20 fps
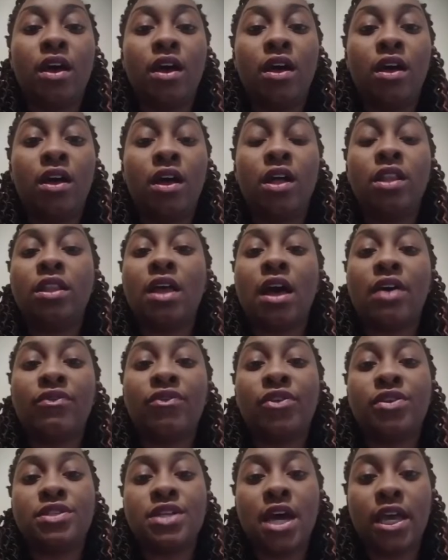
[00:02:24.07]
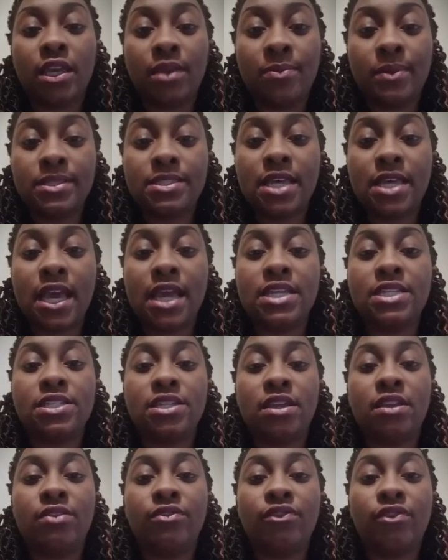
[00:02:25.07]
allow for
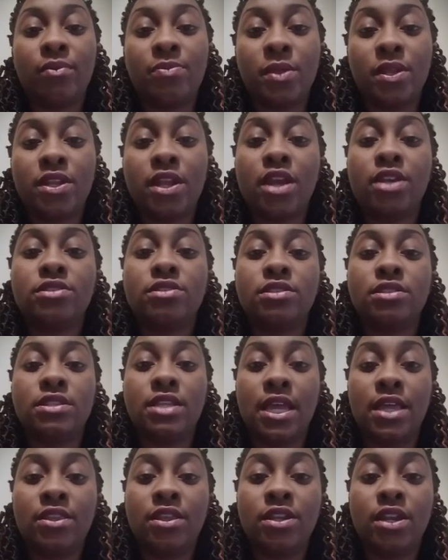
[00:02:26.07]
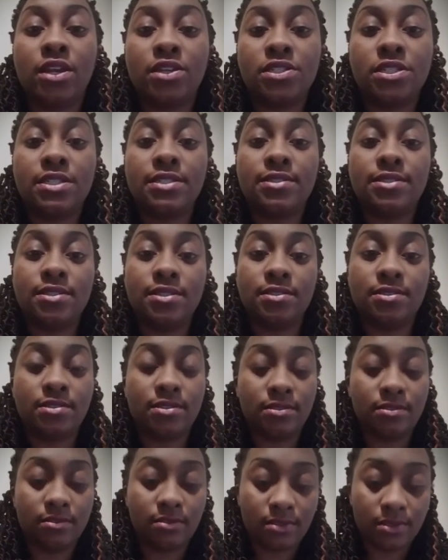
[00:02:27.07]
documentation from the nurses and the nursing
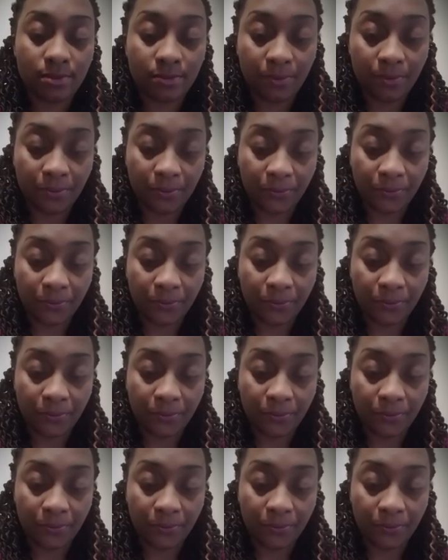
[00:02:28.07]
assistants.